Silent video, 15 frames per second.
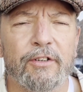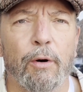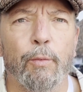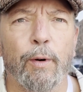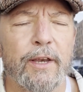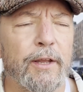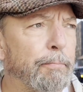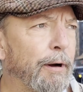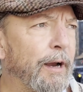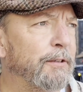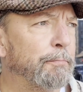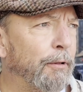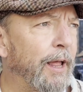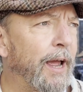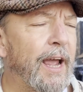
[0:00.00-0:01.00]
So when you press
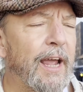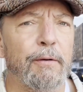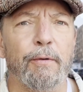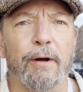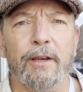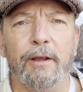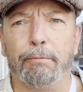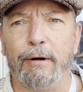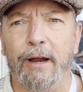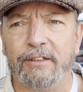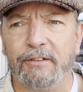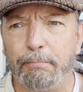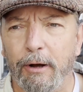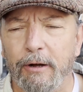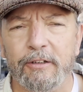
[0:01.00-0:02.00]
play, when you press
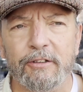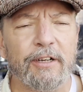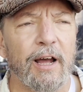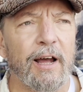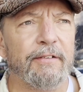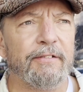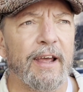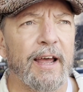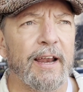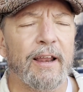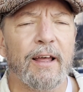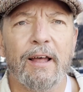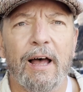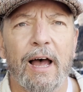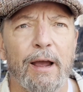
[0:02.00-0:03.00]
brothers content,
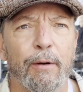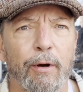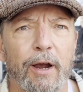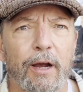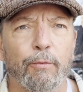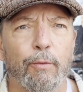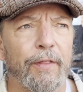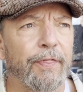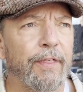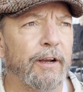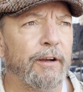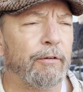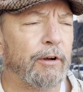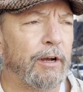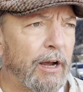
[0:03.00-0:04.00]
I work with the
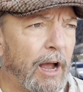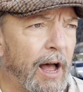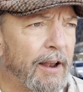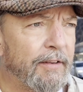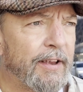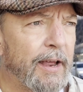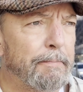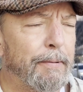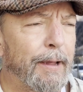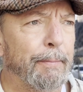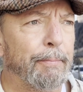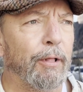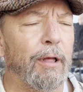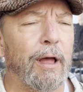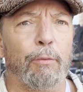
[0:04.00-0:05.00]
content
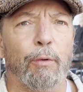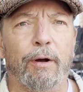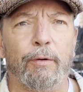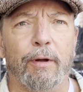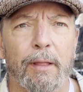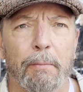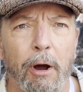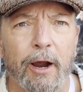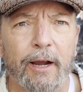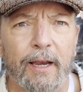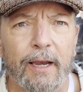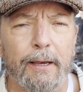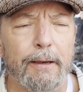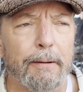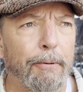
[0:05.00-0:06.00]
people, I work with the
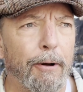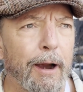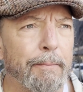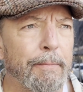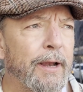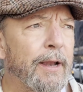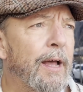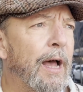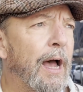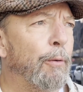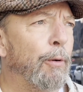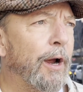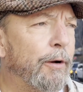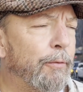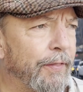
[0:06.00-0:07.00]
marketing department, I
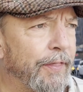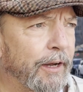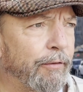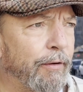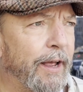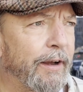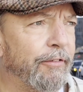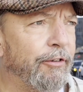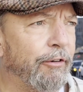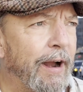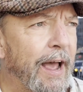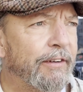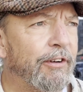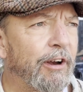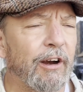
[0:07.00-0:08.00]
work with the creator
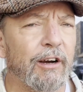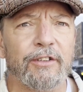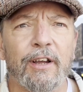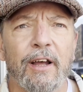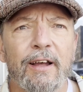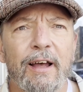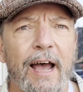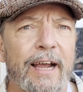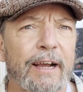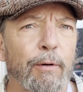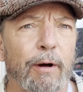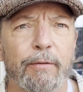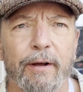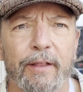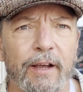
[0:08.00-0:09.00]
directors, I
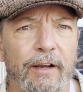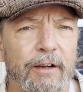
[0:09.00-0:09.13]
work with